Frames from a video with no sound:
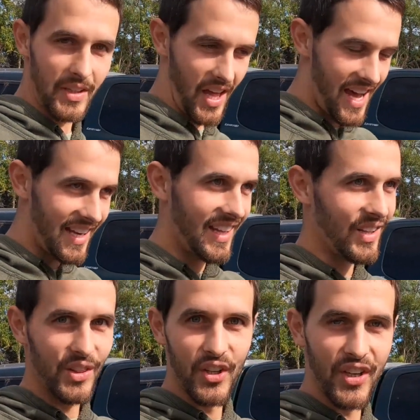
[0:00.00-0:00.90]
be a lot of
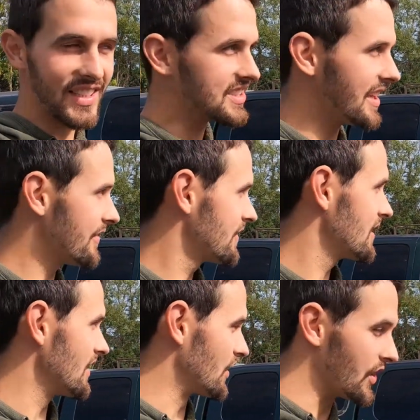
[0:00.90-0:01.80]
learning
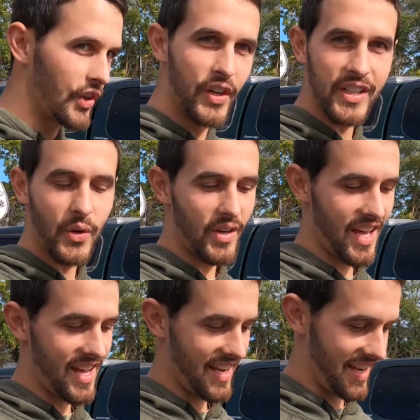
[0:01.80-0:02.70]
going
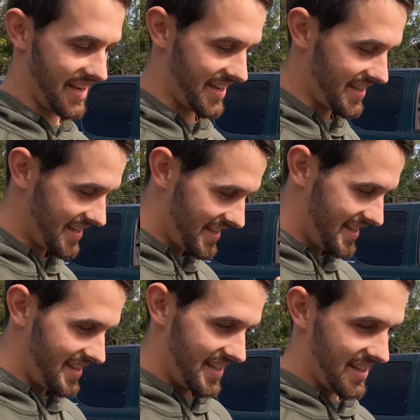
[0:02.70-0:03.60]
on, and
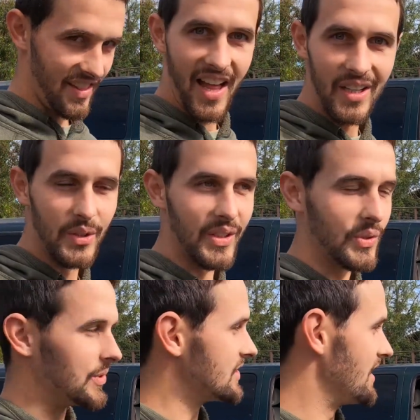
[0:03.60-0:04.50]
a lot of really
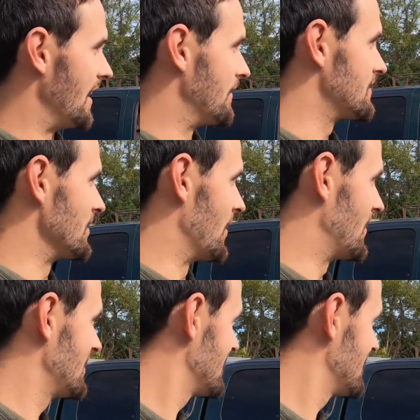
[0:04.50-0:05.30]
cool stuff. So